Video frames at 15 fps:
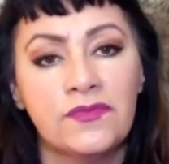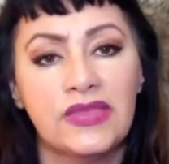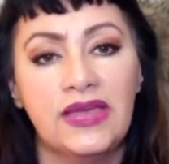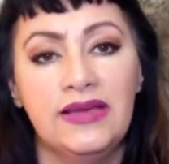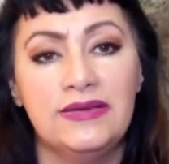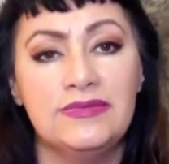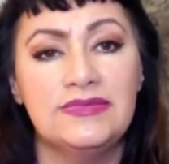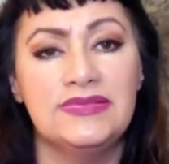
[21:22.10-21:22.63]

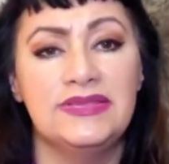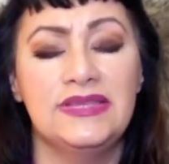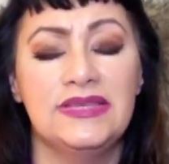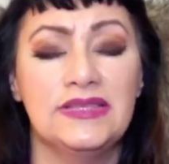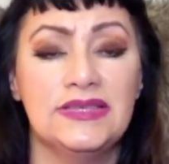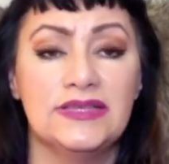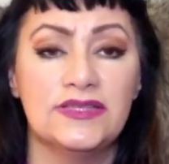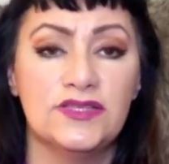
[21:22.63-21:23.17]
and think
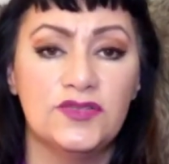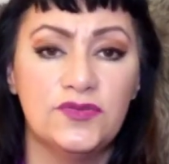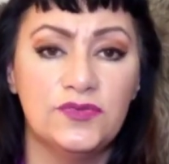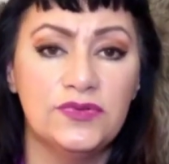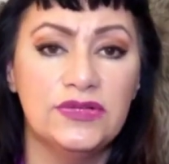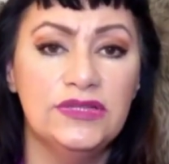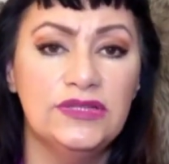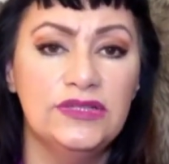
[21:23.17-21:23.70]
things
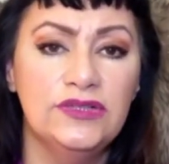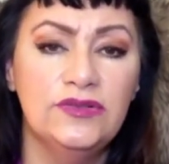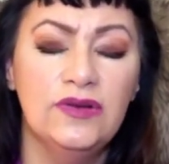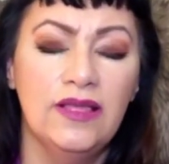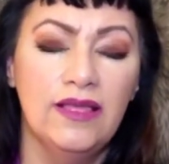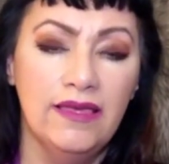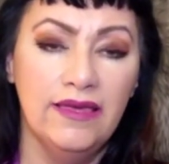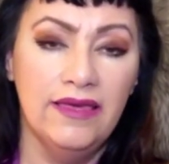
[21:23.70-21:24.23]
through.
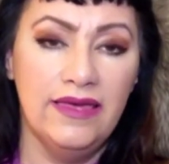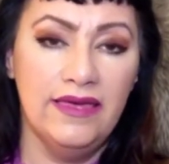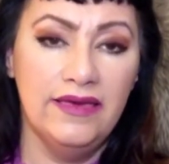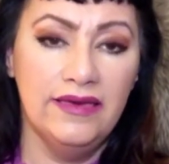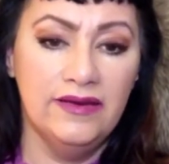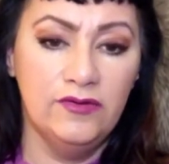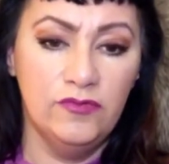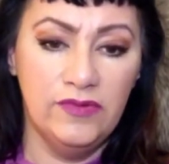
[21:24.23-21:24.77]

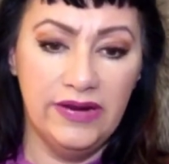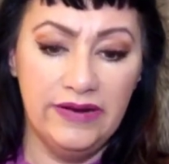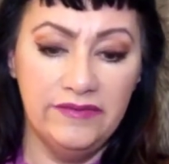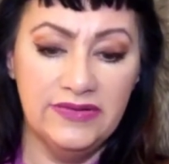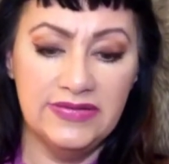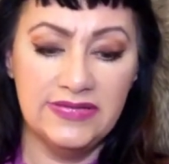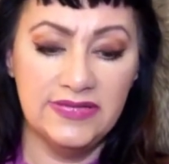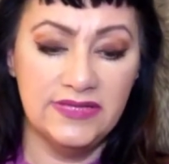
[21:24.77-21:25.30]
And whatever
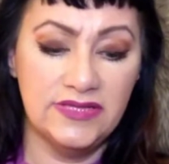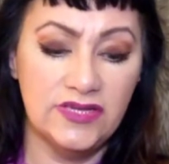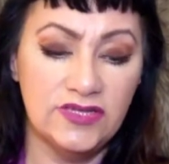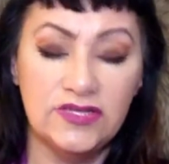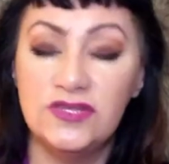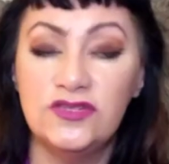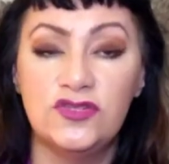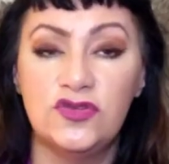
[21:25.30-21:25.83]

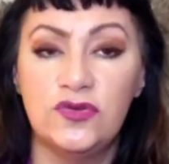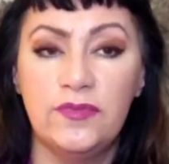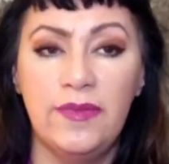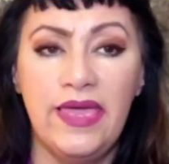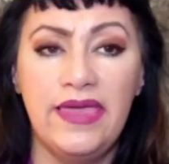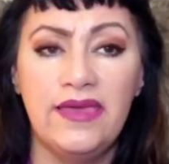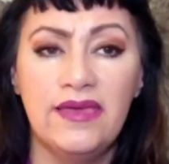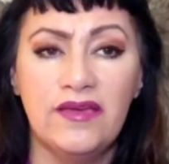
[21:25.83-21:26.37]
decisions you
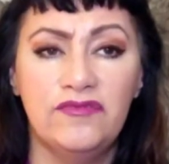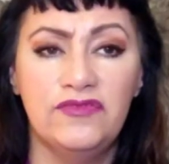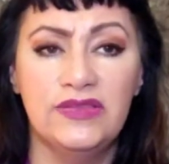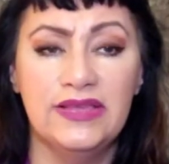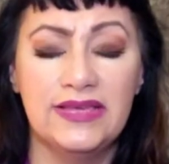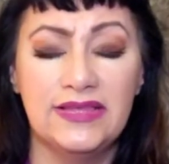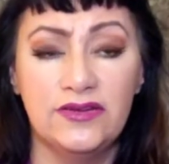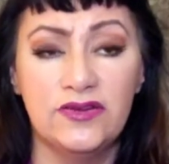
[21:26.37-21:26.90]
make, I feel
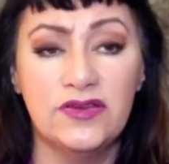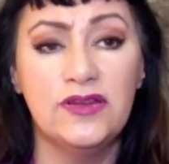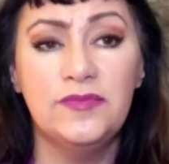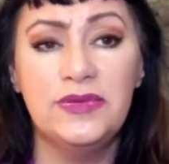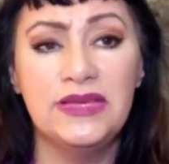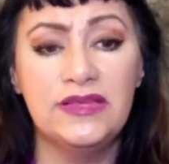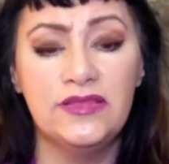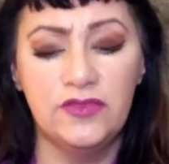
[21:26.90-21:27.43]
like they're going to
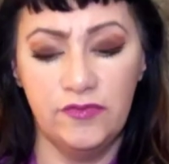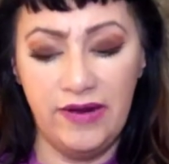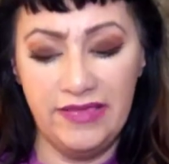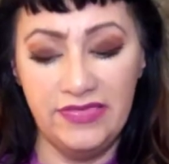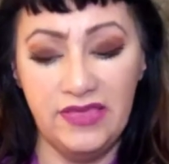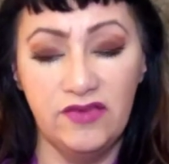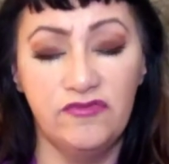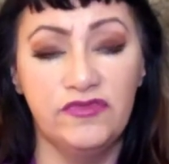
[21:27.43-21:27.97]
be the right
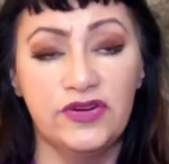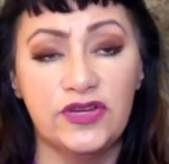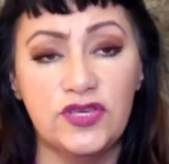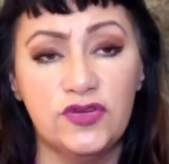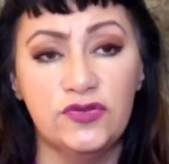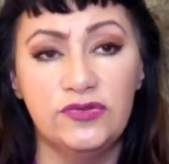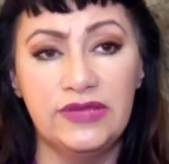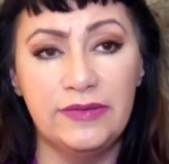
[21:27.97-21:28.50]
thing for
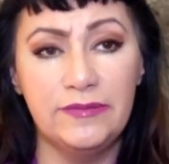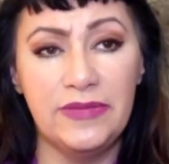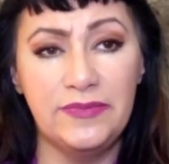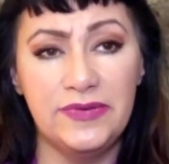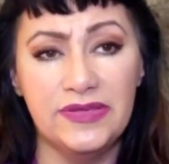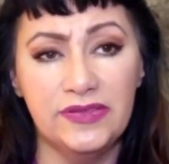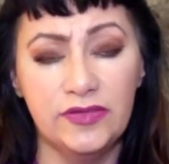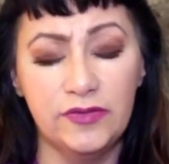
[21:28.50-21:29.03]
you. They may be
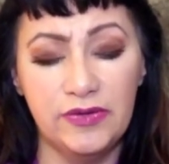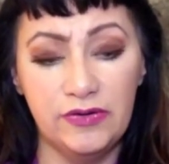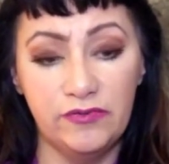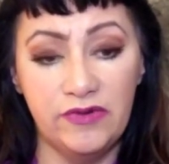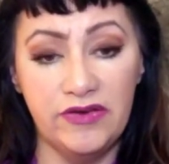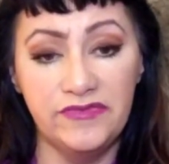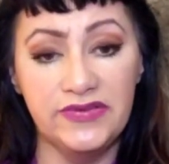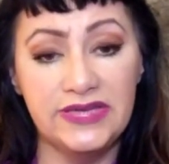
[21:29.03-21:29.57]
a little bit
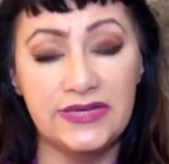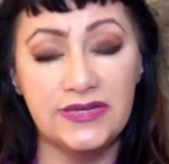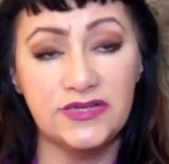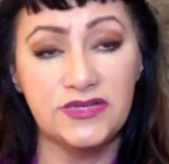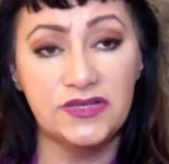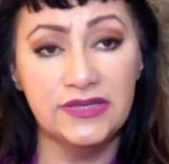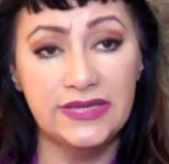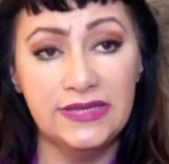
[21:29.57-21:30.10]
rough
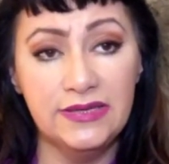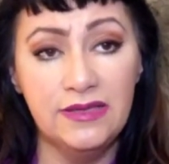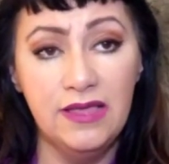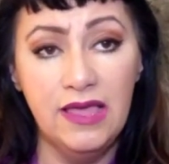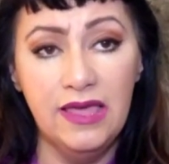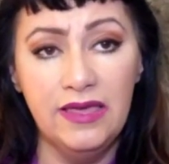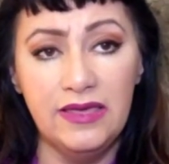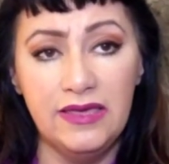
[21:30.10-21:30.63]
initially.
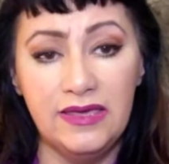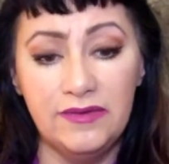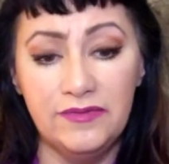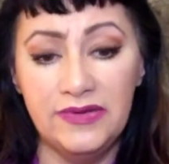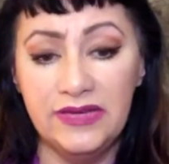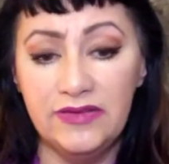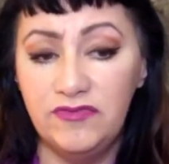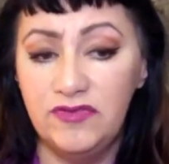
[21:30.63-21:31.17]

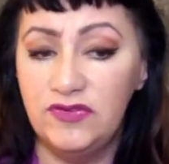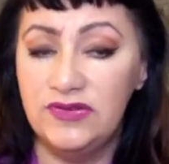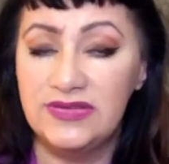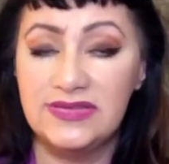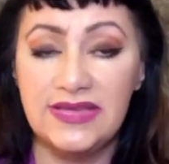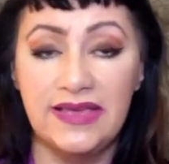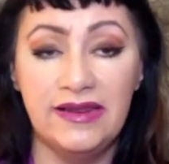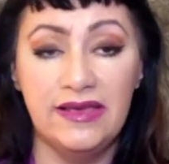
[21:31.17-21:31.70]
Even if you
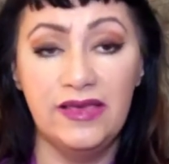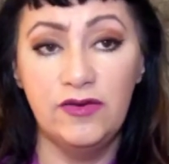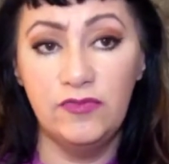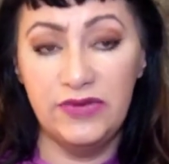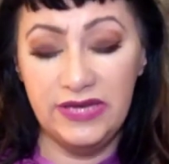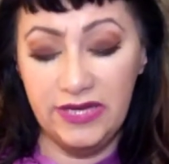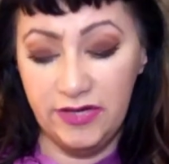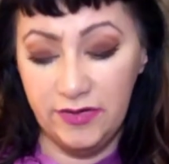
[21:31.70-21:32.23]
decide, hey, we
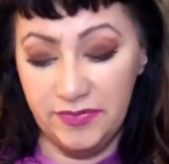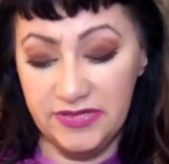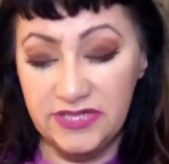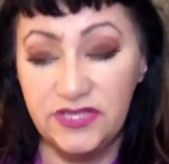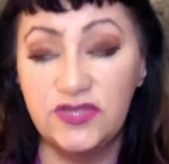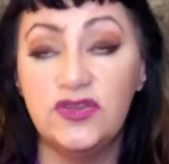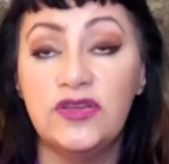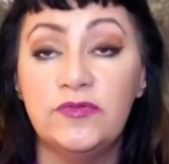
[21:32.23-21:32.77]
need to
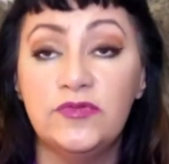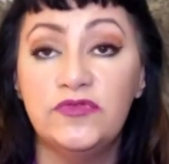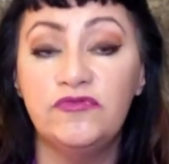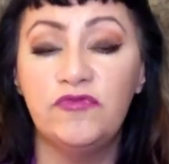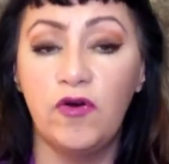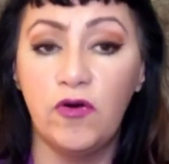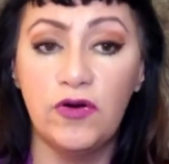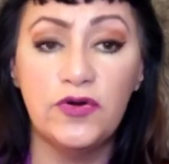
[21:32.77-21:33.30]
pursue and move
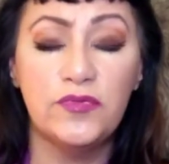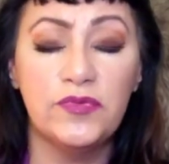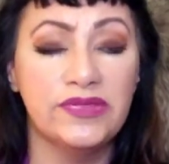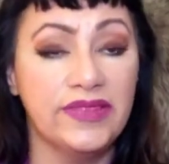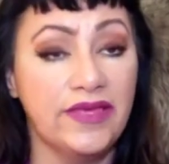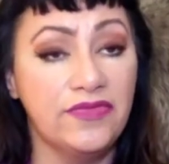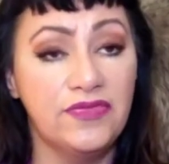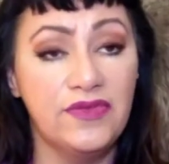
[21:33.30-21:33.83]
forward with
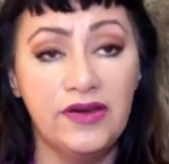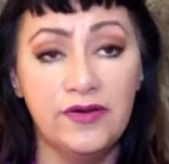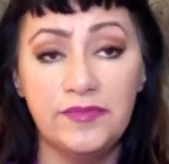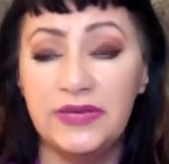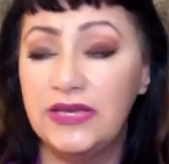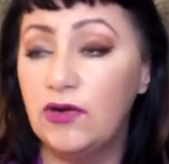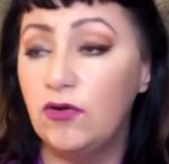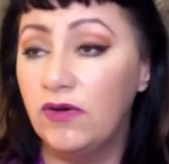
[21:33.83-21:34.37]
like
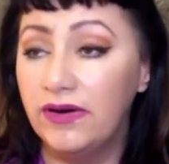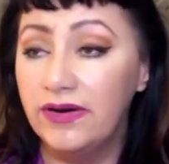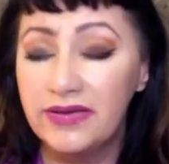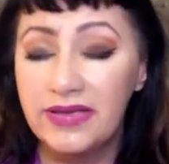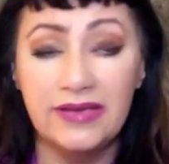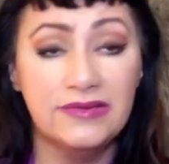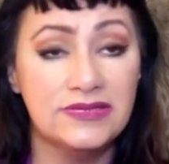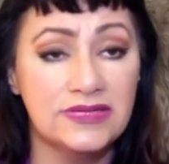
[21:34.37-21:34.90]
therapy or a
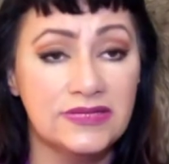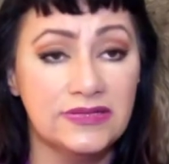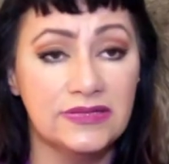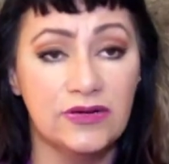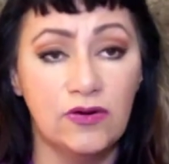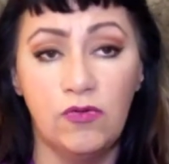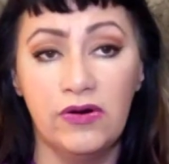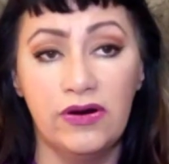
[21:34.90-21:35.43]
counselor
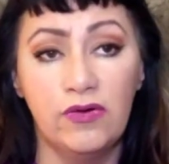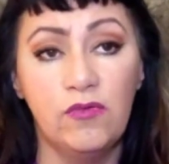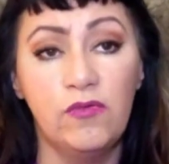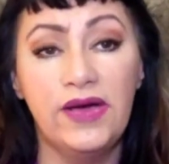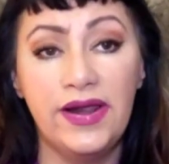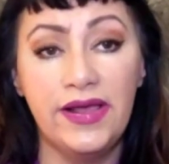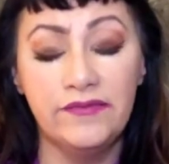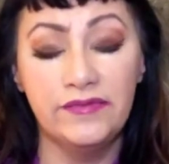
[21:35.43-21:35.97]
or
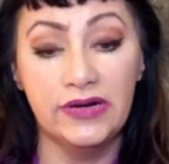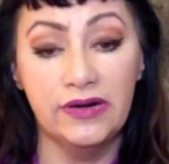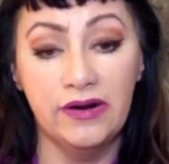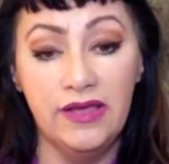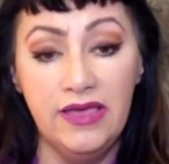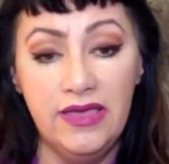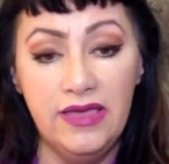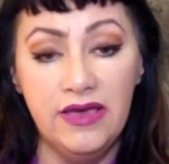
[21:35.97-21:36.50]
whatever,
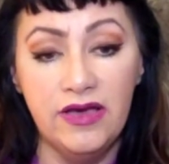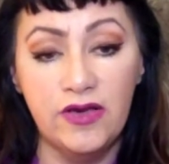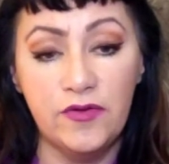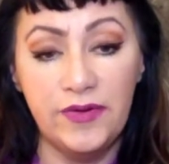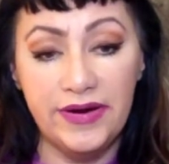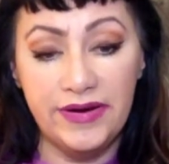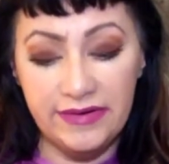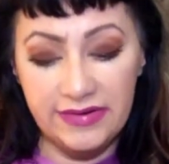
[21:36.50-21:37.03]

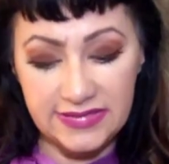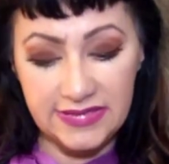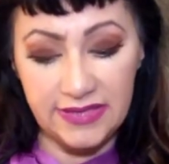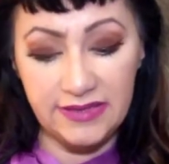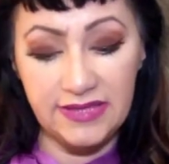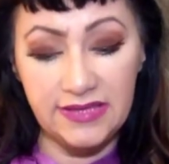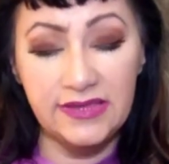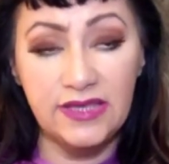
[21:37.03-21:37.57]
Aquarius, I
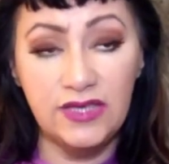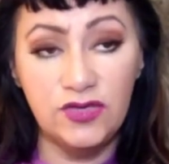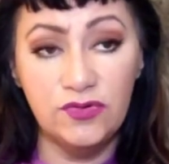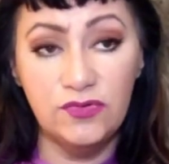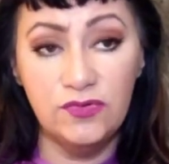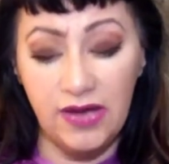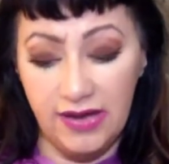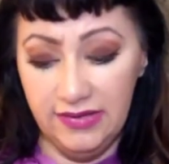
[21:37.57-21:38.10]
think that you
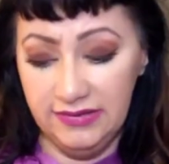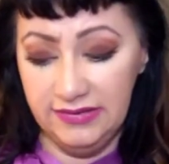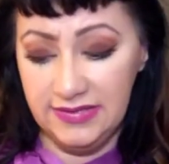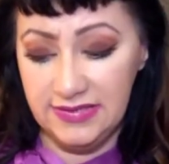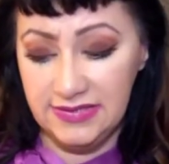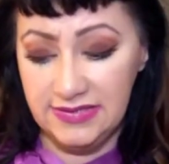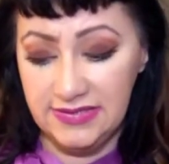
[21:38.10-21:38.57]
got this.